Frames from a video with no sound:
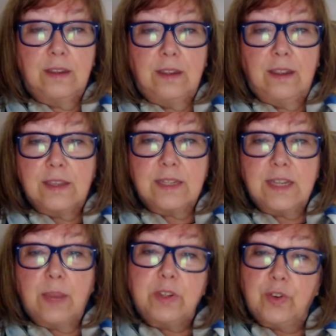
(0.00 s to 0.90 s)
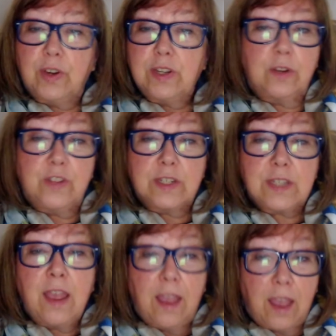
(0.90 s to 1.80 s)
as a demonstration of just
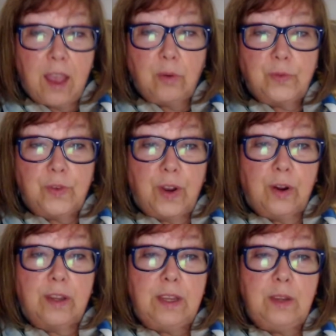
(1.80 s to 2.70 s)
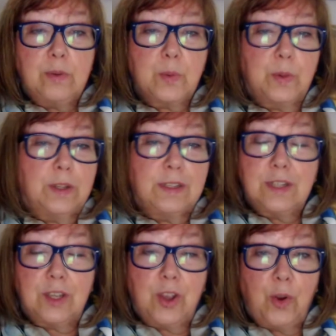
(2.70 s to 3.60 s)
how far he was willing to
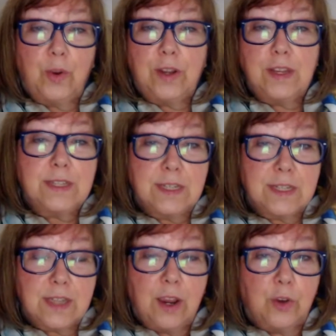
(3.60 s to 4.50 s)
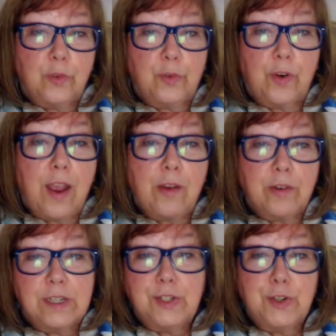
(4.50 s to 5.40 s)
go in his desire for our
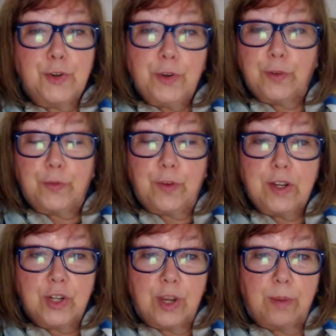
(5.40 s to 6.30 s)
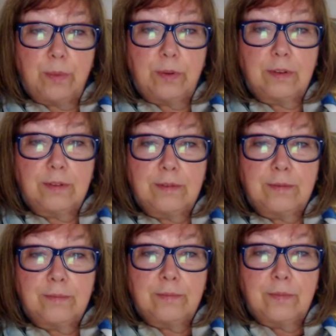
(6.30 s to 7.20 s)
eternal friendship.
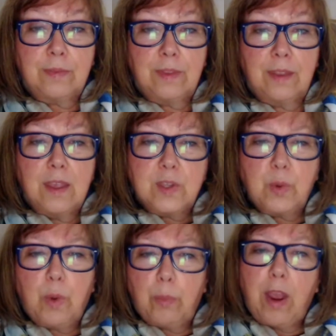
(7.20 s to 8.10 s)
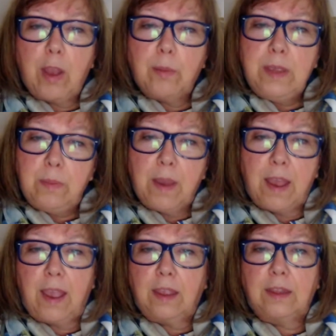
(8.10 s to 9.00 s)
So what brought me
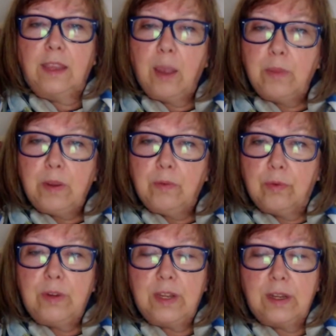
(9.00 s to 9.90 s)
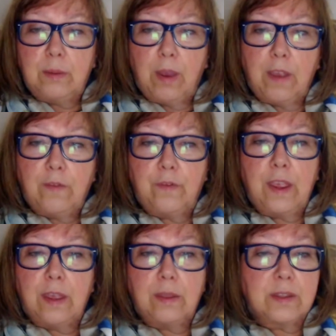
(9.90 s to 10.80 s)
back and kept me rooted in my
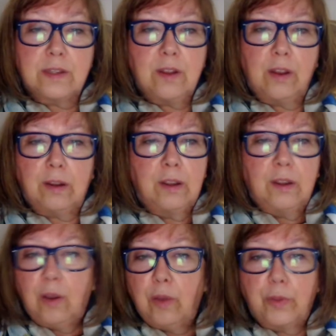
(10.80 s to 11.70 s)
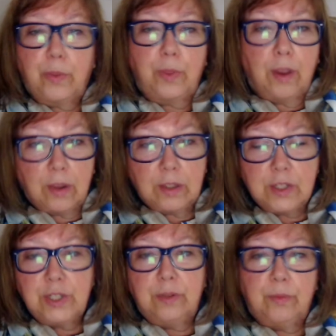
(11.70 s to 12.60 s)
faith is not all the
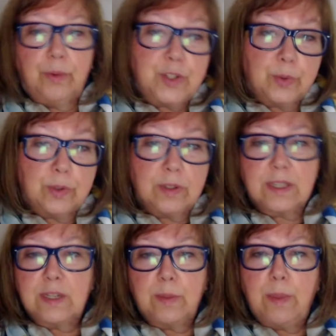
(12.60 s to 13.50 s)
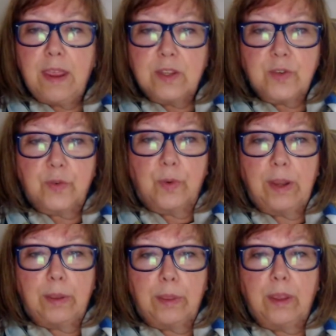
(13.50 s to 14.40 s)
theology and rituals and demands for right
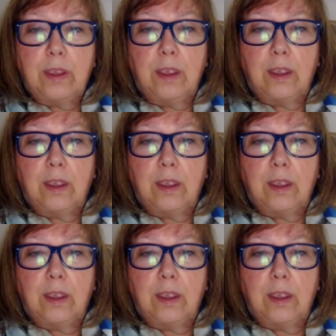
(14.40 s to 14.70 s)
thinking,